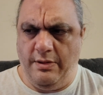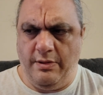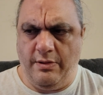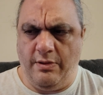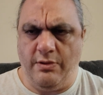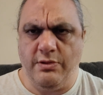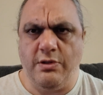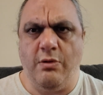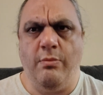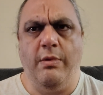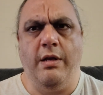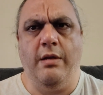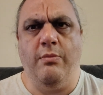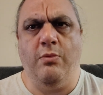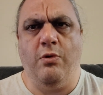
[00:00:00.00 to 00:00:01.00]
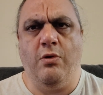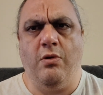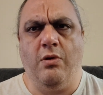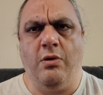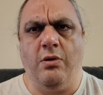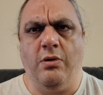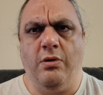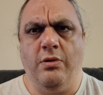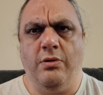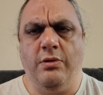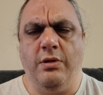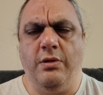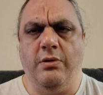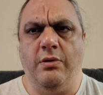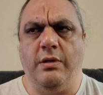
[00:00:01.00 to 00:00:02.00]
there are so many more
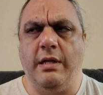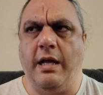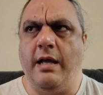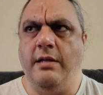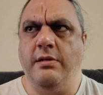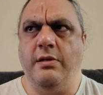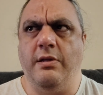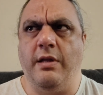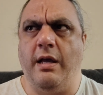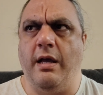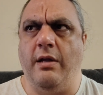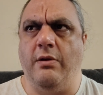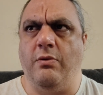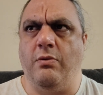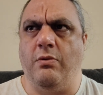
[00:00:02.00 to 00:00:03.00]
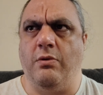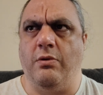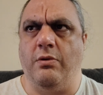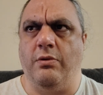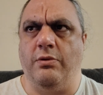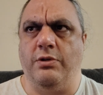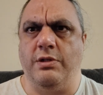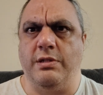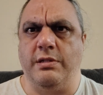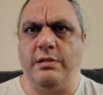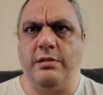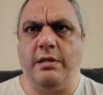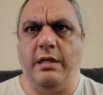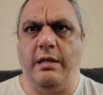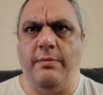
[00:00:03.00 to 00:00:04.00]
that you could add to that, or just
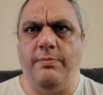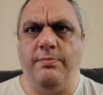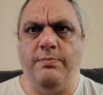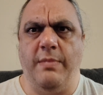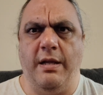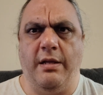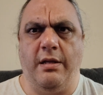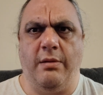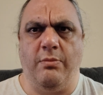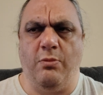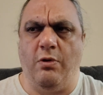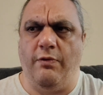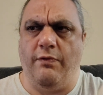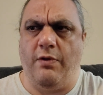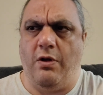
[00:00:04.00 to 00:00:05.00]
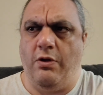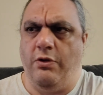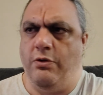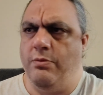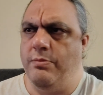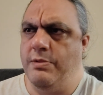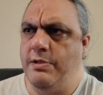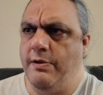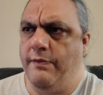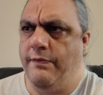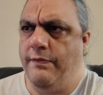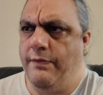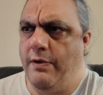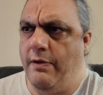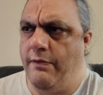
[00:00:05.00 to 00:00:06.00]
keep making more volumes of
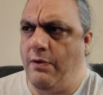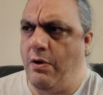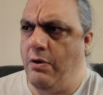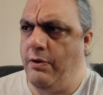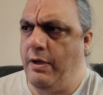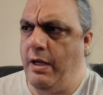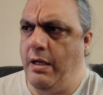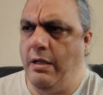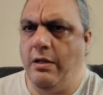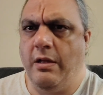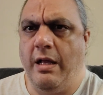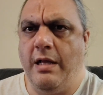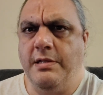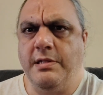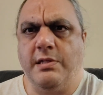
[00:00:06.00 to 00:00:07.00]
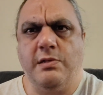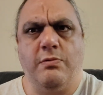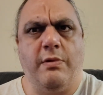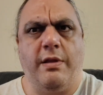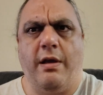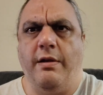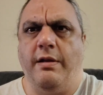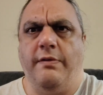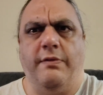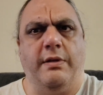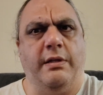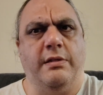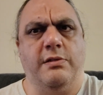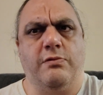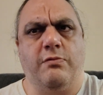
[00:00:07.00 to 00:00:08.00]
Arcade Classics without
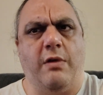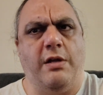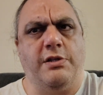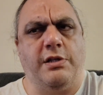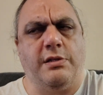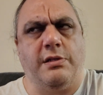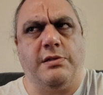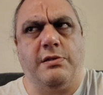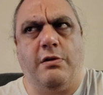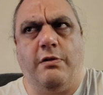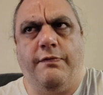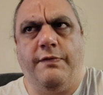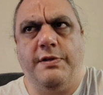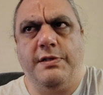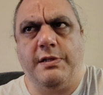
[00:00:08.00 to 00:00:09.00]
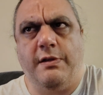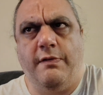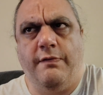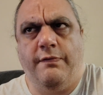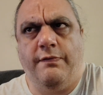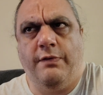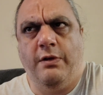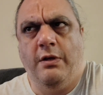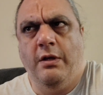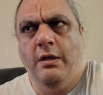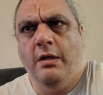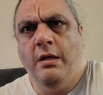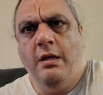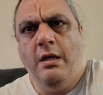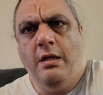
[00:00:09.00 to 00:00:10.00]
even scratching the surface of
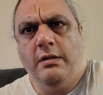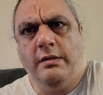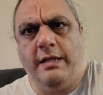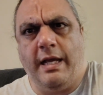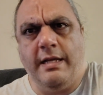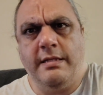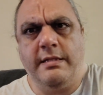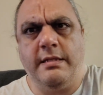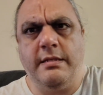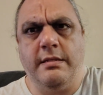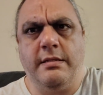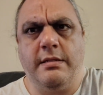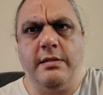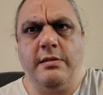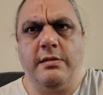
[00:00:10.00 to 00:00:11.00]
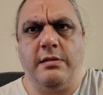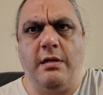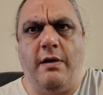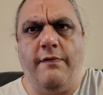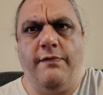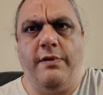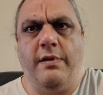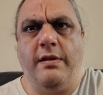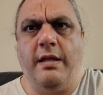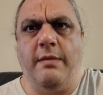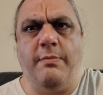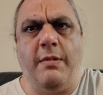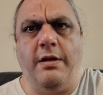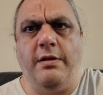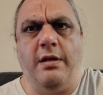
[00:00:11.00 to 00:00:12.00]
licensed stuff that
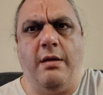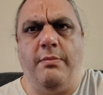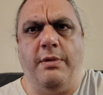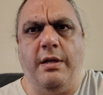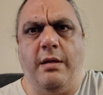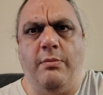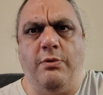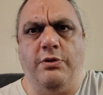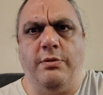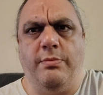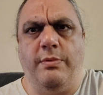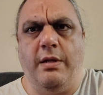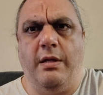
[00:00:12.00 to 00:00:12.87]
they might not be able to